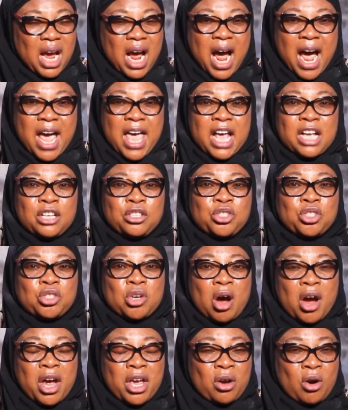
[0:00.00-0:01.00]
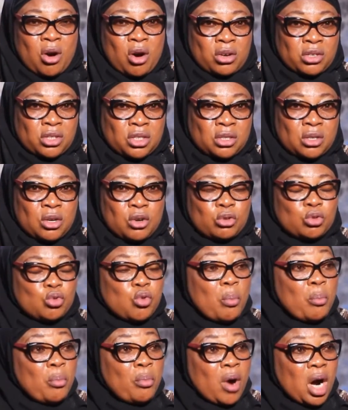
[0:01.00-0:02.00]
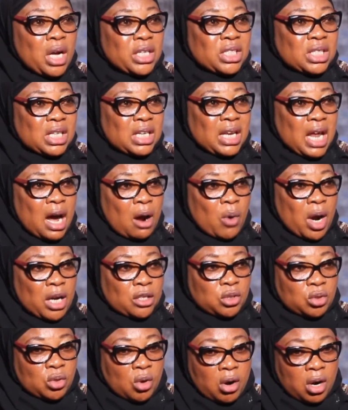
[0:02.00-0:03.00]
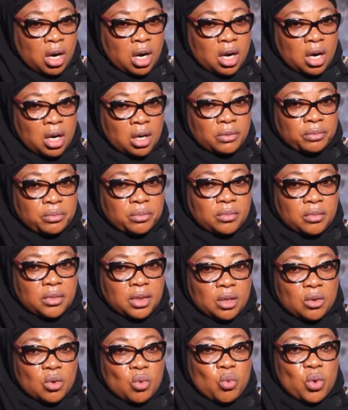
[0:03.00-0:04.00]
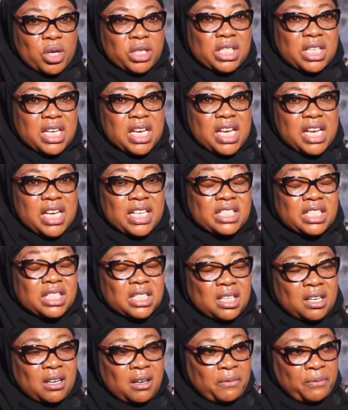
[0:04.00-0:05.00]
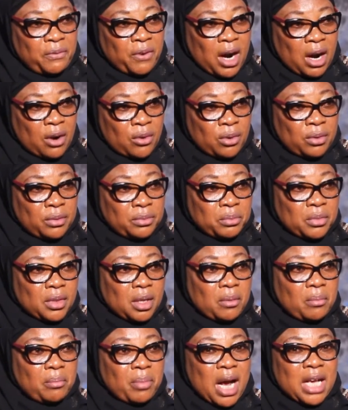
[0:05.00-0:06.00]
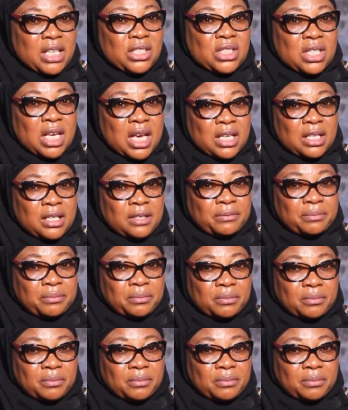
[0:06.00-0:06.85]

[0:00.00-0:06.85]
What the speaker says: I enjoin us to moisten our tongue with istighfar by saying,